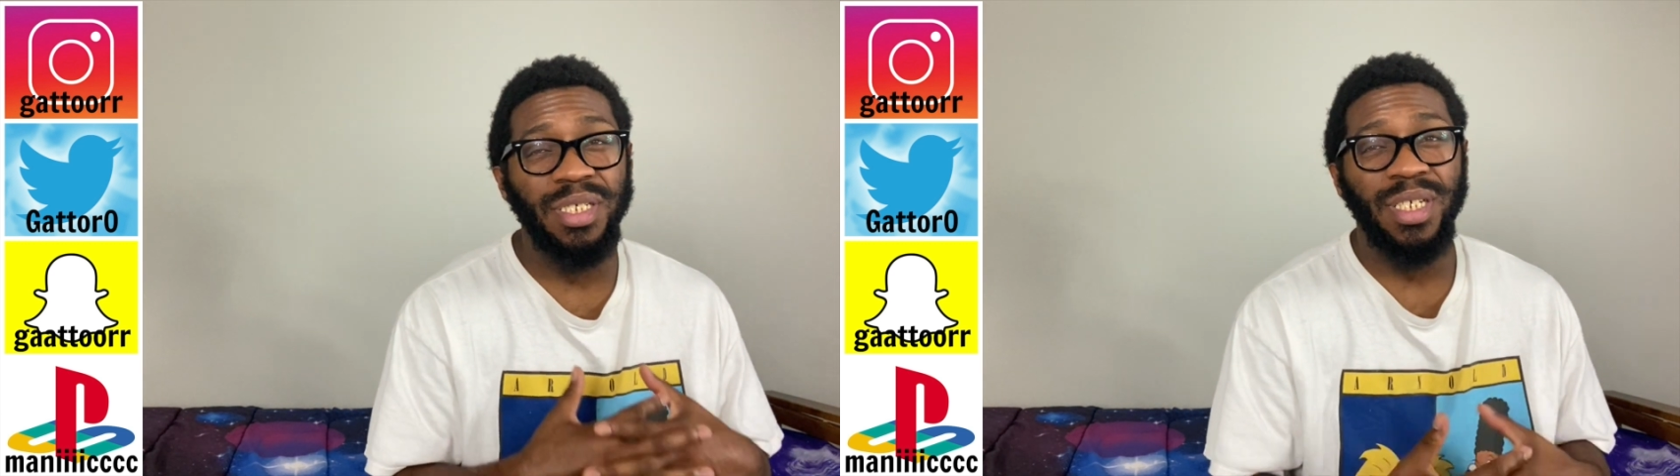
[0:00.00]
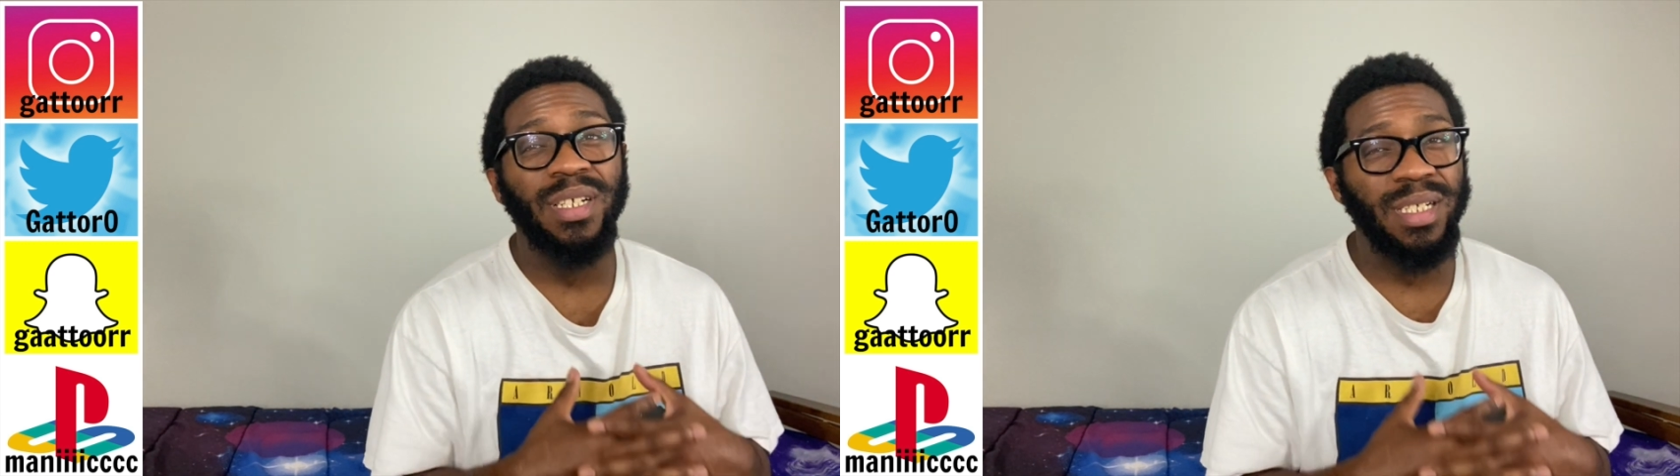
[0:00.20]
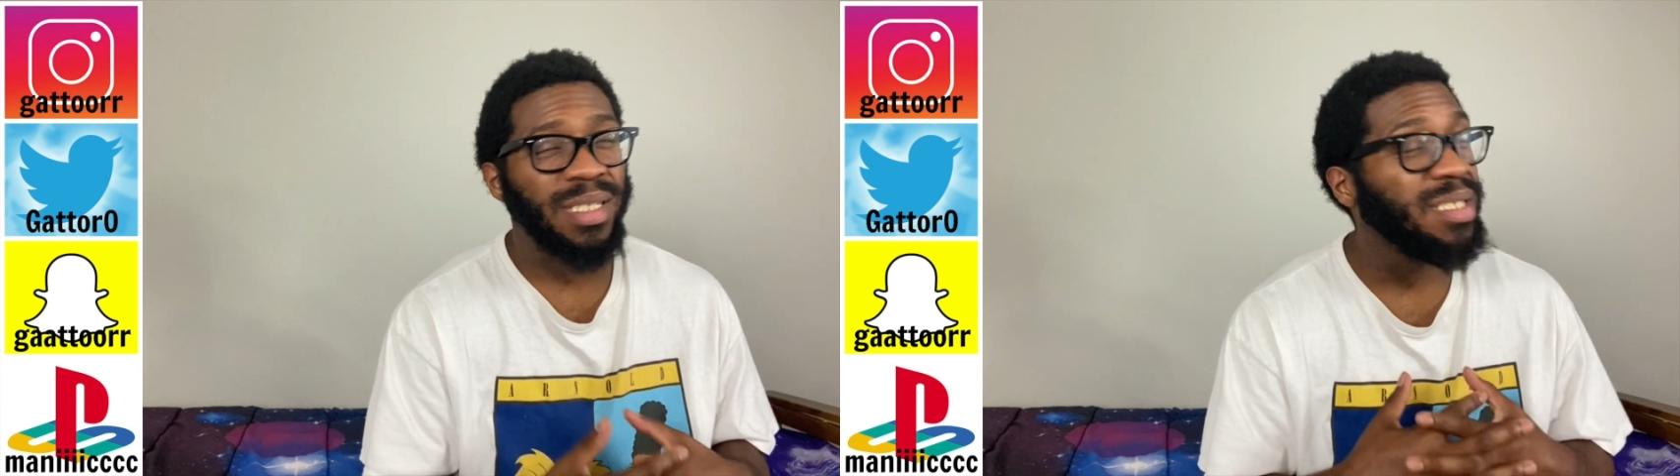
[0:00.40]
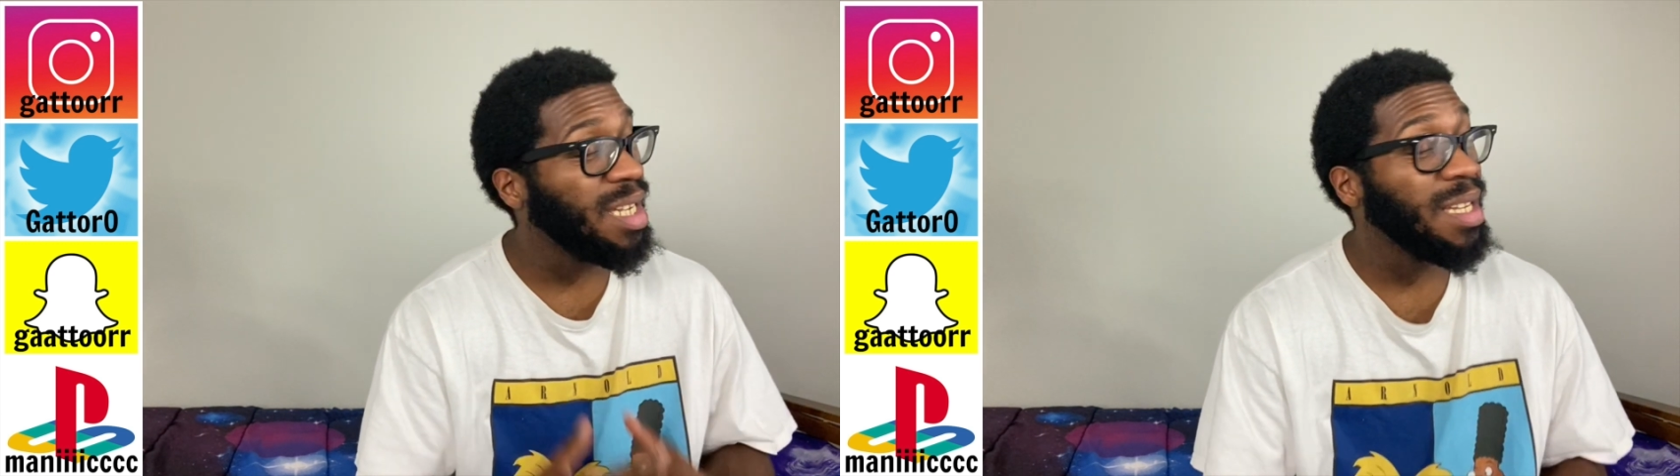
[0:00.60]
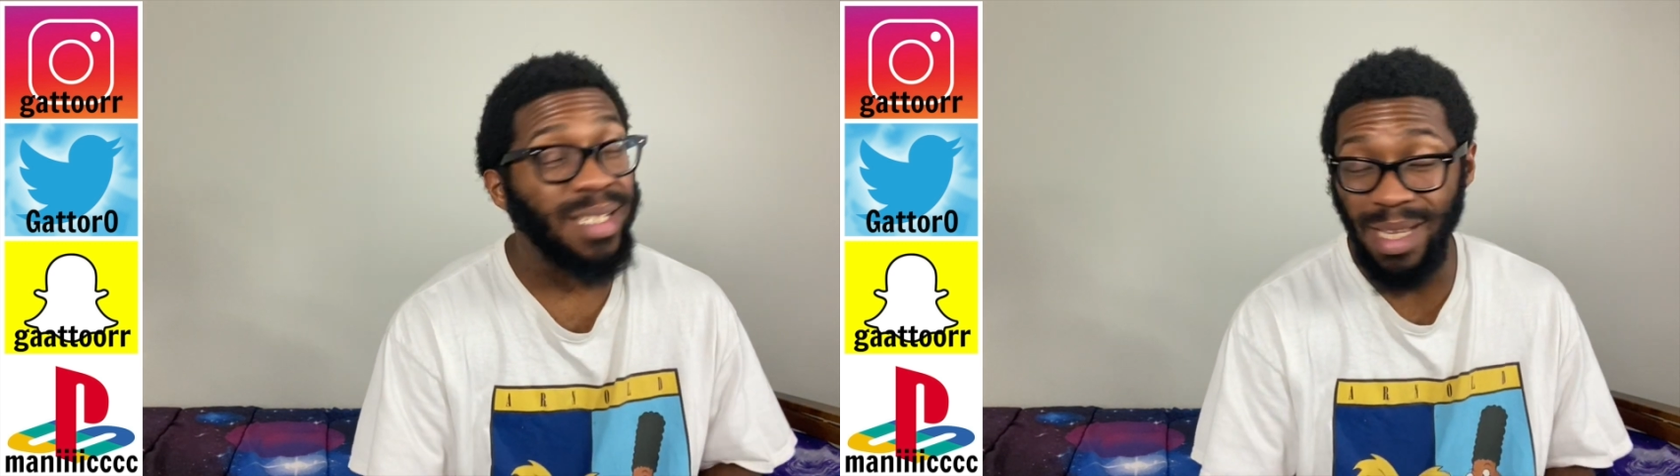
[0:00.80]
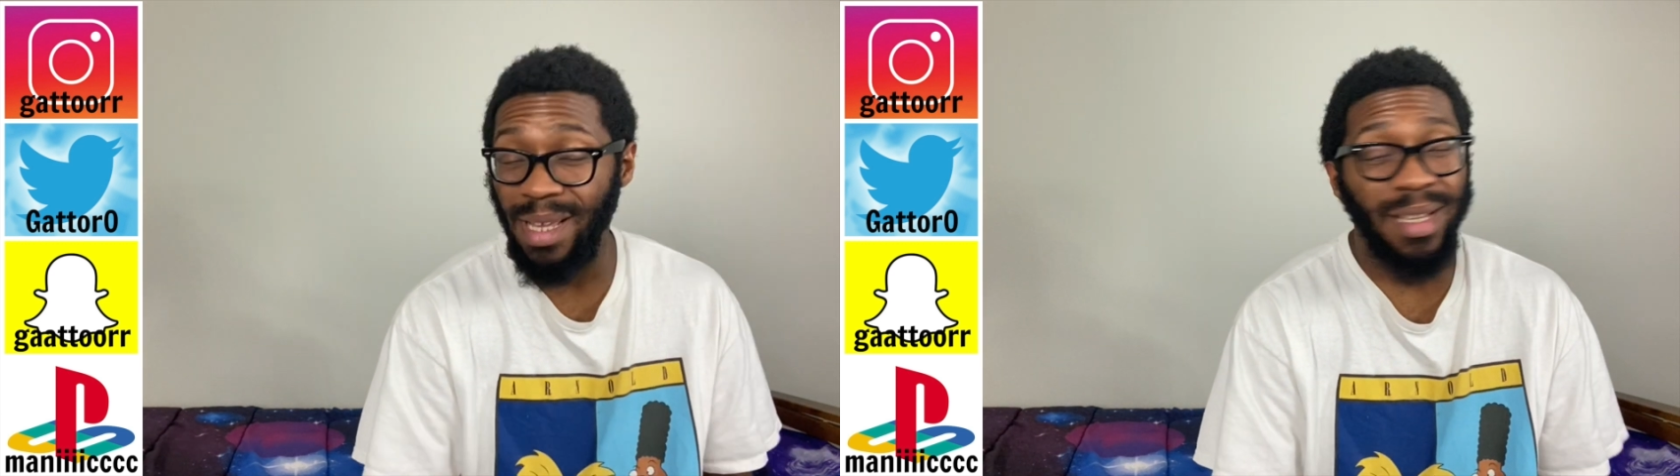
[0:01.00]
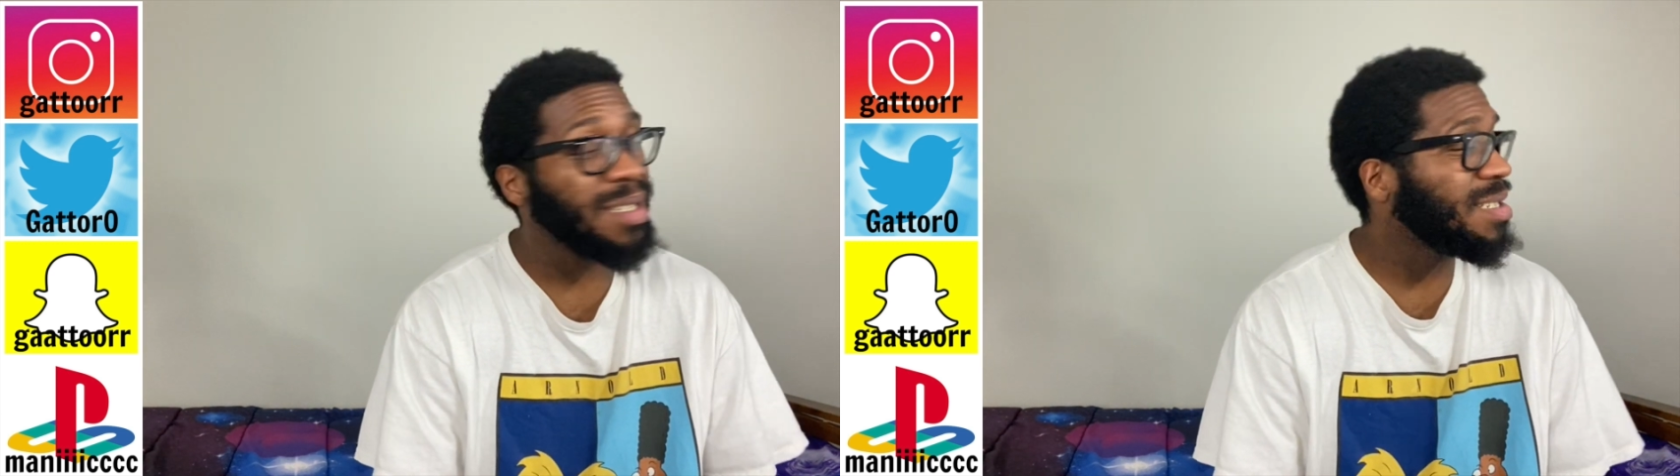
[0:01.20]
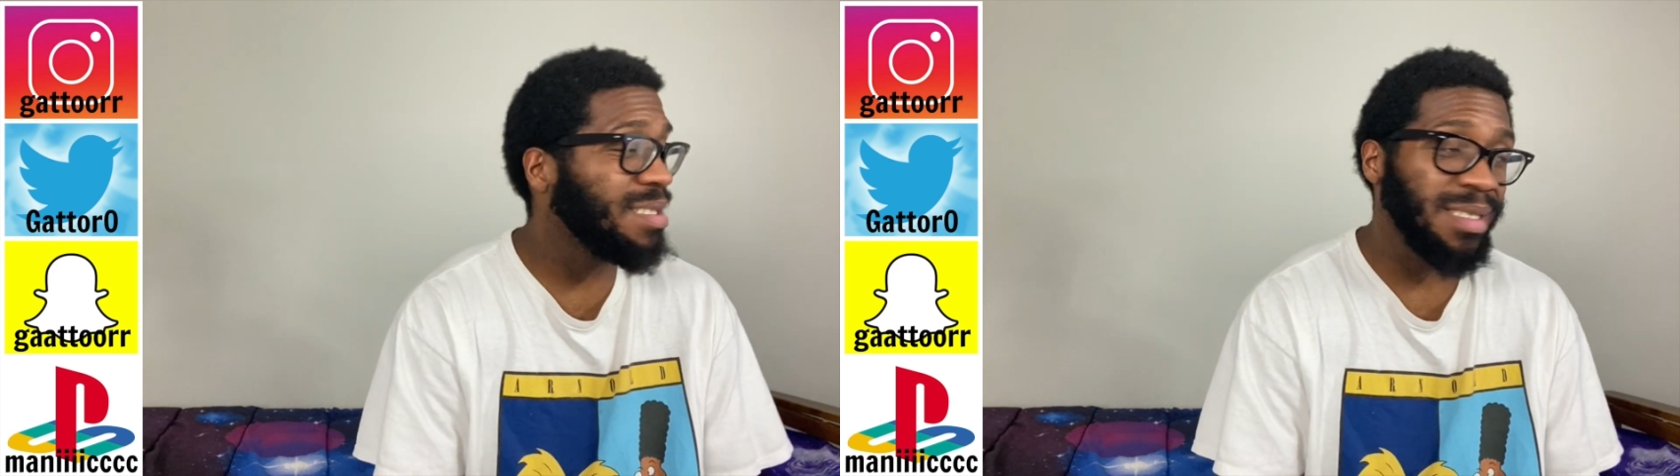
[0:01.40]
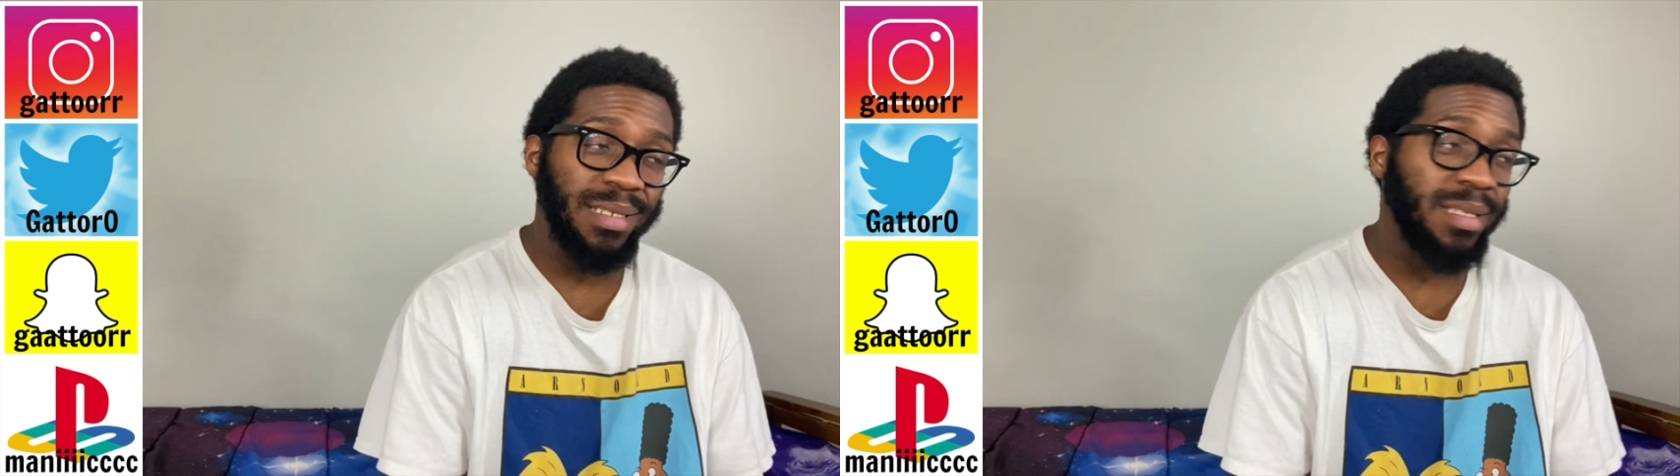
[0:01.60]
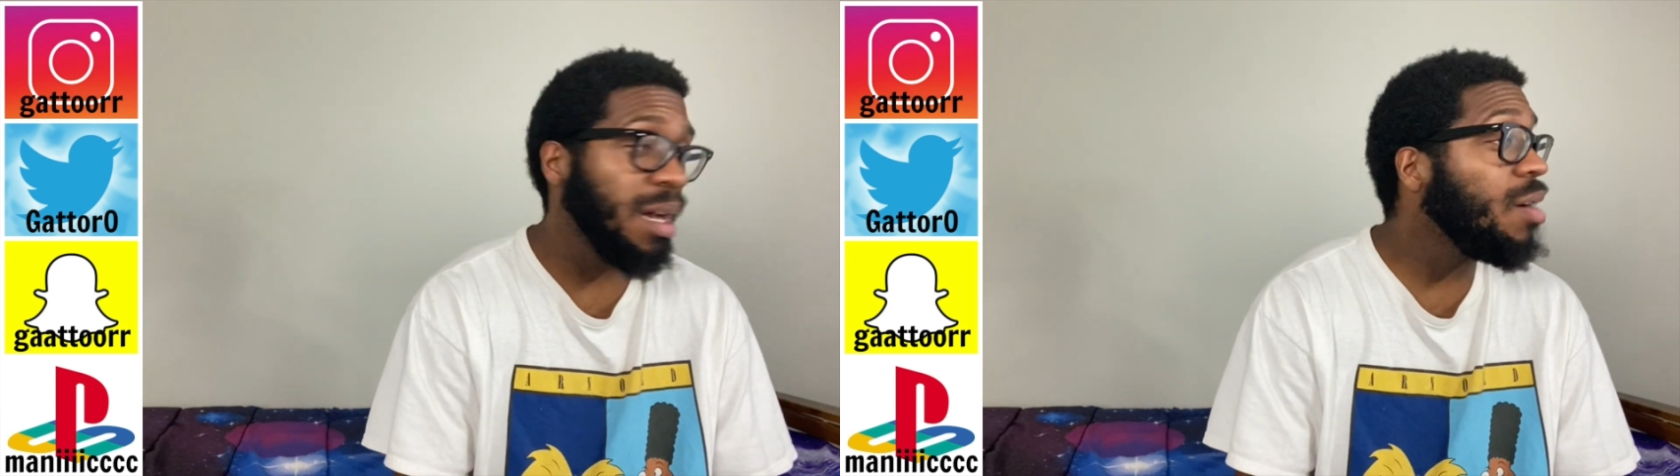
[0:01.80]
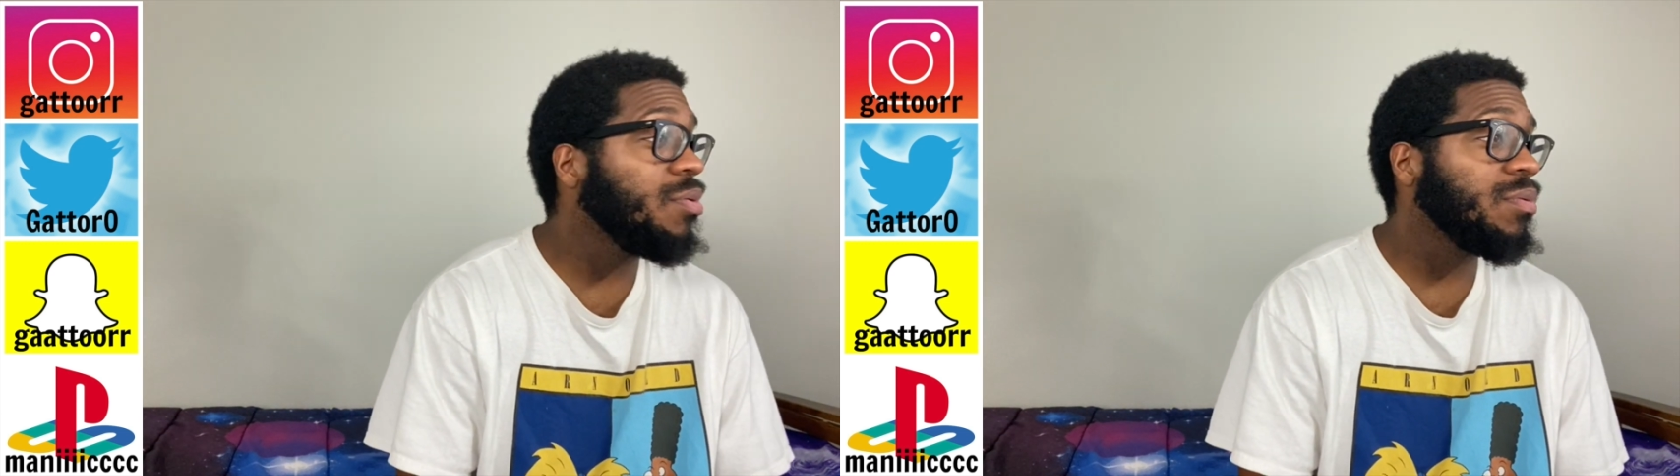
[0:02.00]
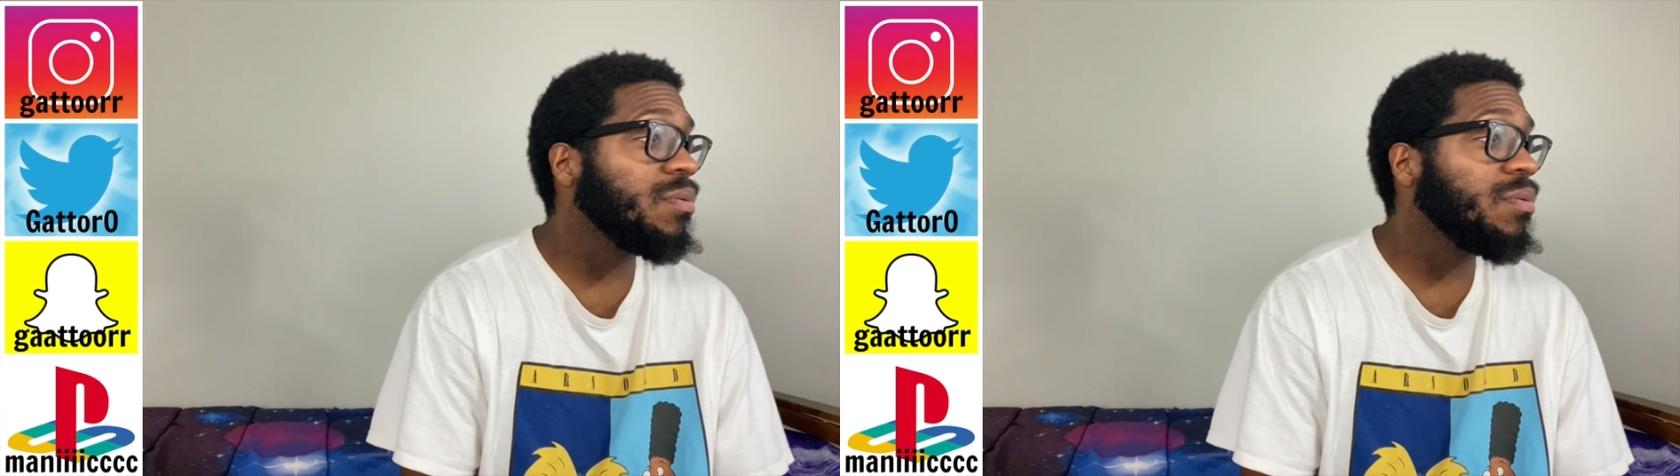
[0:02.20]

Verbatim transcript: Just, yeah, yeah, just don't.